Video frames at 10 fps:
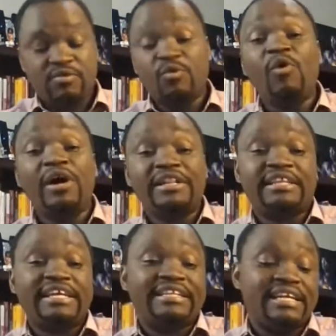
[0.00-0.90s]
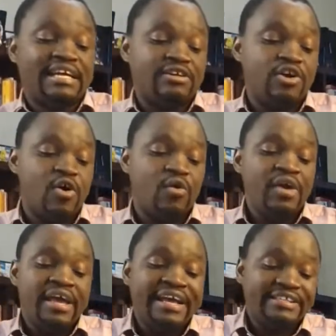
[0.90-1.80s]
one thing that i know
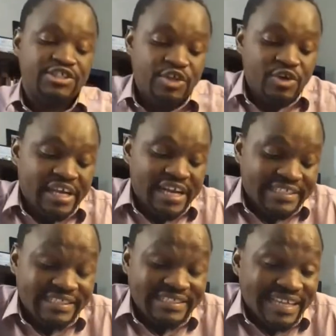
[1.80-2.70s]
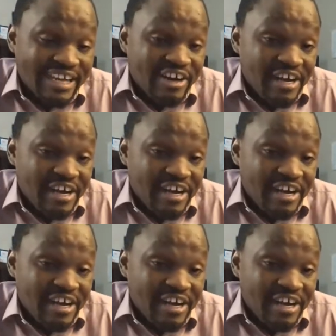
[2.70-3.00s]
is you can actually start